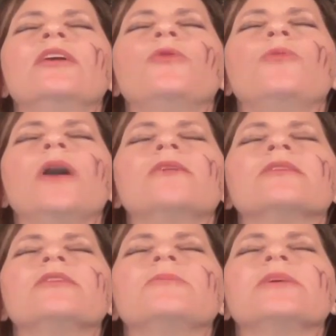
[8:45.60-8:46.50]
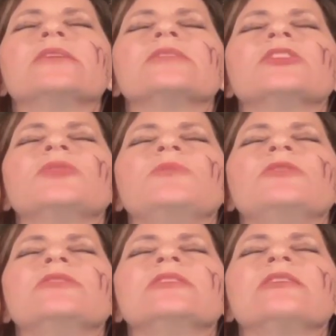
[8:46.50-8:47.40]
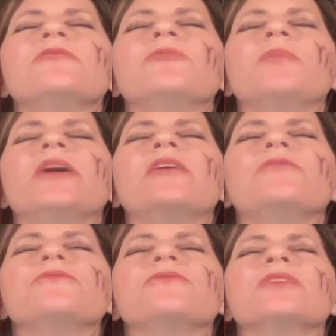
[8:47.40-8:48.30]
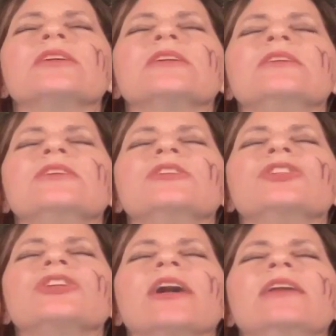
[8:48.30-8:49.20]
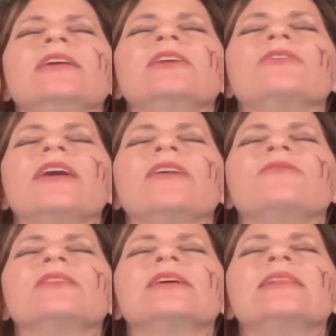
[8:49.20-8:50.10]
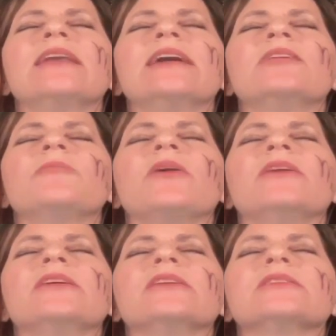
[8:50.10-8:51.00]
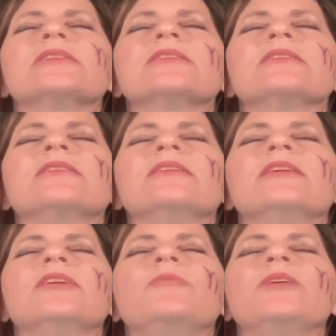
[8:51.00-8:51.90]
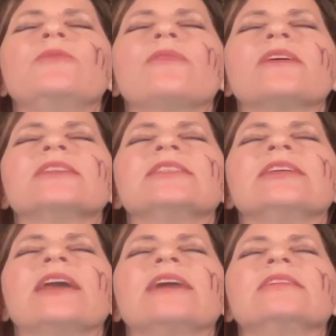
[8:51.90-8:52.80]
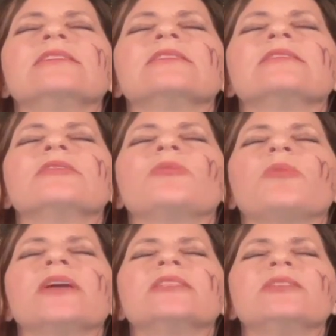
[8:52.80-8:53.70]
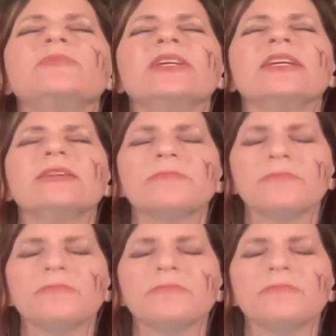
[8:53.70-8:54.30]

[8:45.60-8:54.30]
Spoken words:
Welcome, spirits of above, shining your heavenly light upon us. Be with us tonight. Blessed be.